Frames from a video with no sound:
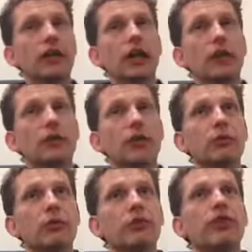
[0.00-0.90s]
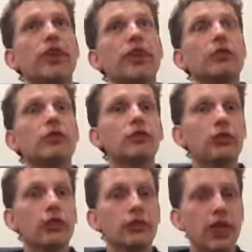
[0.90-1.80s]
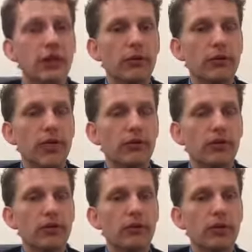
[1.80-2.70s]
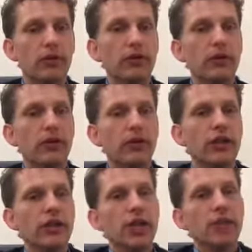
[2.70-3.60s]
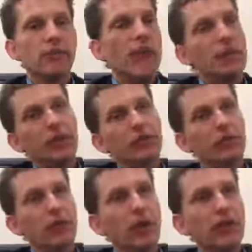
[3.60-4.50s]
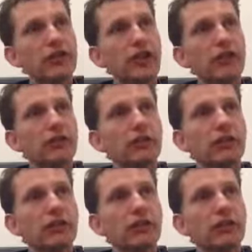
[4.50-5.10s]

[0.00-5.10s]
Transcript: I was able to develop a tool together with an external party on mapping the supply chain